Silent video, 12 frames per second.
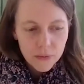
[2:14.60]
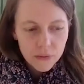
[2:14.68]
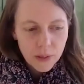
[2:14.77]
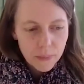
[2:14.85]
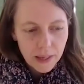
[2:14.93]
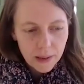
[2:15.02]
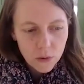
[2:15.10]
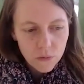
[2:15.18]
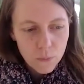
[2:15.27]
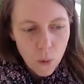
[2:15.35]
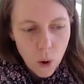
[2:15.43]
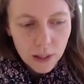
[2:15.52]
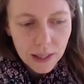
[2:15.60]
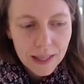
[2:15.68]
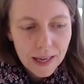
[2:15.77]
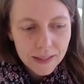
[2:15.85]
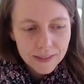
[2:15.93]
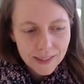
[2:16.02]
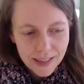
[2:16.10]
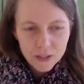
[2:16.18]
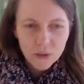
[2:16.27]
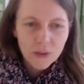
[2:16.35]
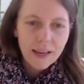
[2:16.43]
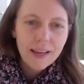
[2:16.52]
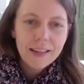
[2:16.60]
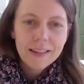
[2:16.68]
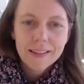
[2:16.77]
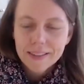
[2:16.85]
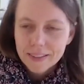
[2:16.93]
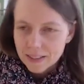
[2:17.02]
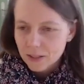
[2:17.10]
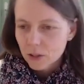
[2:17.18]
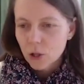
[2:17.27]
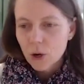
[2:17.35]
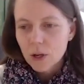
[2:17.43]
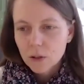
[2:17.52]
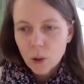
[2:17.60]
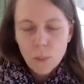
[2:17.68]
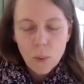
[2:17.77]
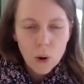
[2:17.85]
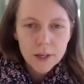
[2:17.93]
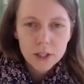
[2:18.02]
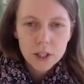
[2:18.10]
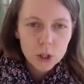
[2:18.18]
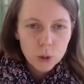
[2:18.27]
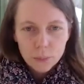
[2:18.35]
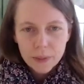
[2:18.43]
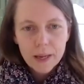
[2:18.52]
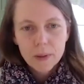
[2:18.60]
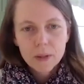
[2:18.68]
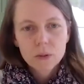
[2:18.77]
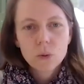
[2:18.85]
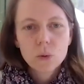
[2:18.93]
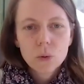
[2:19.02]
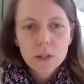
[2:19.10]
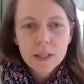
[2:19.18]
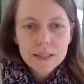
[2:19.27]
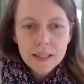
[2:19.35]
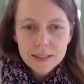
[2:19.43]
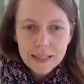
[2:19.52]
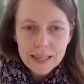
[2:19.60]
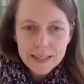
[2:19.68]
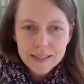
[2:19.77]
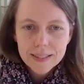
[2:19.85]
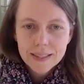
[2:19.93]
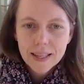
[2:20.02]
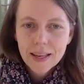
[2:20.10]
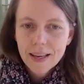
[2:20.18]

with some kind of model that says, okay, this circuit topology should be able to do this and this.